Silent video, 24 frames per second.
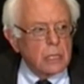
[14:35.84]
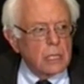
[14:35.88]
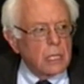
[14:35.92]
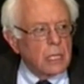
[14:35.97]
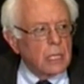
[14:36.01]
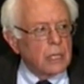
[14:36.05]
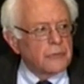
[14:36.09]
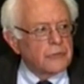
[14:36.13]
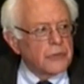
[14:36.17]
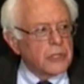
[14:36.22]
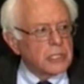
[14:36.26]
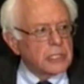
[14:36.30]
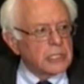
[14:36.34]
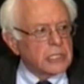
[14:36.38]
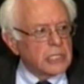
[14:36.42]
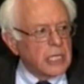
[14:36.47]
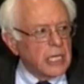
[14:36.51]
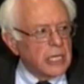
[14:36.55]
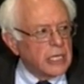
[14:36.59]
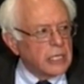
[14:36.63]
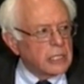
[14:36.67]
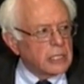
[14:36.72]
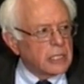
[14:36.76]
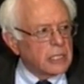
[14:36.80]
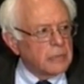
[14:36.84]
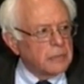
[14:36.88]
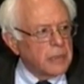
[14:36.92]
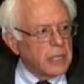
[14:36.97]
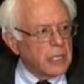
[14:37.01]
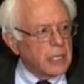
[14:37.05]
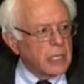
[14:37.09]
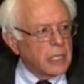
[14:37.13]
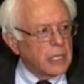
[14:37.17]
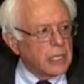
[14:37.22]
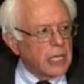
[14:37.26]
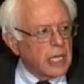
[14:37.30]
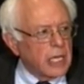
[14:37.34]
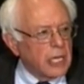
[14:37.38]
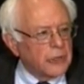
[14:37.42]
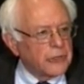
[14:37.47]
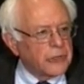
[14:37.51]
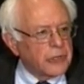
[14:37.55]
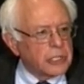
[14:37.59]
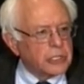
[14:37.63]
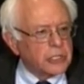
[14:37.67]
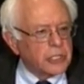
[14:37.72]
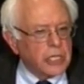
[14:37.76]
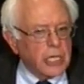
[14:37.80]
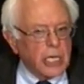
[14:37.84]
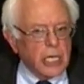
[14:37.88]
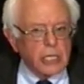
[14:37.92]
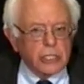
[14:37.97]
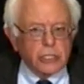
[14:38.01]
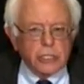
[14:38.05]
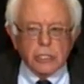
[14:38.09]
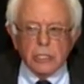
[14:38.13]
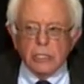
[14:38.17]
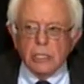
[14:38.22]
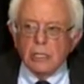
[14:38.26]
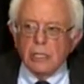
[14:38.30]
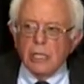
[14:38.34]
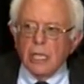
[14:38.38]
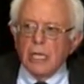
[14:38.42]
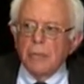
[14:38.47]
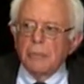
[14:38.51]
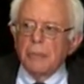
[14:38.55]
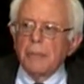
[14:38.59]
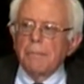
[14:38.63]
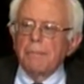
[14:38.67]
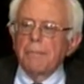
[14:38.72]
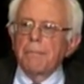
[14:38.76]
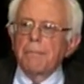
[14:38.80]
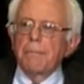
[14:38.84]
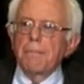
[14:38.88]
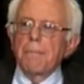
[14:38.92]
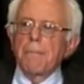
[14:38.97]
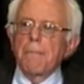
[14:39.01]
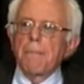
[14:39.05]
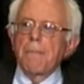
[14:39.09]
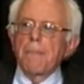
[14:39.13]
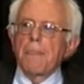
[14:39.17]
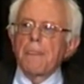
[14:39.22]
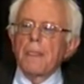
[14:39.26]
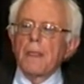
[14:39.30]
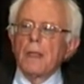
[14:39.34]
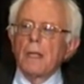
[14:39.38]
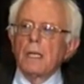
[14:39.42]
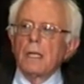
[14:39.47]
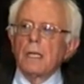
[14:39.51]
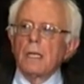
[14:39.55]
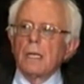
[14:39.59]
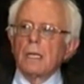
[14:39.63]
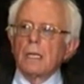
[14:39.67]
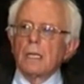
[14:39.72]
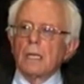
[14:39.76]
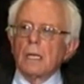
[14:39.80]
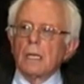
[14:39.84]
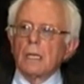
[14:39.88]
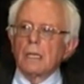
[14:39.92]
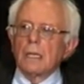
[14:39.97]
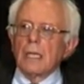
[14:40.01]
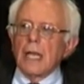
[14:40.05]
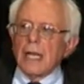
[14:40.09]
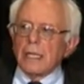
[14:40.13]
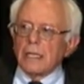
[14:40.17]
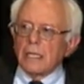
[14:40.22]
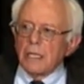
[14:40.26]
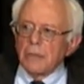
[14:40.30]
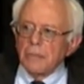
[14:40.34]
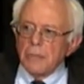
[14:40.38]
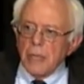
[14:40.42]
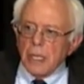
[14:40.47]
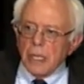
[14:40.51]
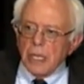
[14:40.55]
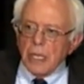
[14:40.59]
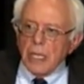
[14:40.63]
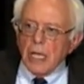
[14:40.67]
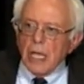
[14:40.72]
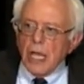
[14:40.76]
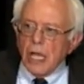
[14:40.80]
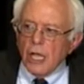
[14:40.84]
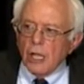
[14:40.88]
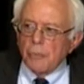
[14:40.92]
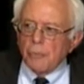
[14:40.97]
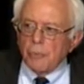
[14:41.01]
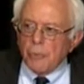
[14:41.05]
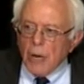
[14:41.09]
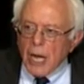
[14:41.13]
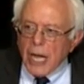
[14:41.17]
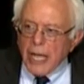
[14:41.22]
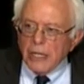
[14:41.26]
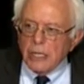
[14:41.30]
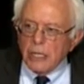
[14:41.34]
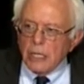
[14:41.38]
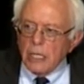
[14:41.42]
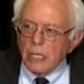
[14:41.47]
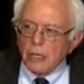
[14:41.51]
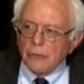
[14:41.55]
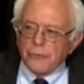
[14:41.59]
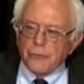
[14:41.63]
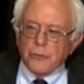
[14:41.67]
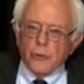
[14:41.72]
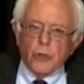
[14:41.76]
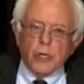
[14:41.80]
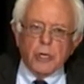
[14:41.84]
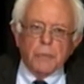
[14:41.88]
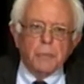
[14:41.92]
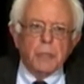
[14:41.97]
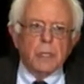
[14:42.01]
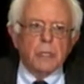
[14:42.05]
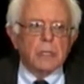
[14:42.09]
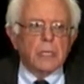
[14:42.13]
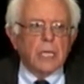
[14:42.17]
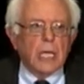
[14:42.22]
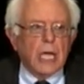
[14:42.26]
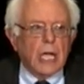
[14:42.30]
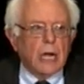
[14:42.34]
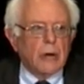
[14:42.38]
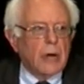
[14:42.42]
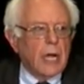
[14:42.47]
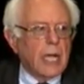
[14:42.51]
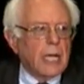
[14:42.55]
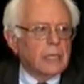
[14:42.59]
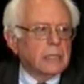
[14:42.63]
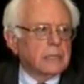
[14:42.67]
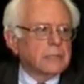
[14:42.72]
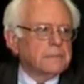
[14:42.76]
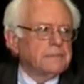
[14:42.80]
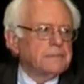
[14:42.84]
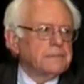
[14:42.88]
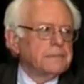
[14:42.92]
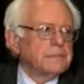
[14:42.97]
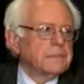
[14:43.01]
of the Senate Committee on Health, Education, and Labor. That committee helped write the Affordable Care Act,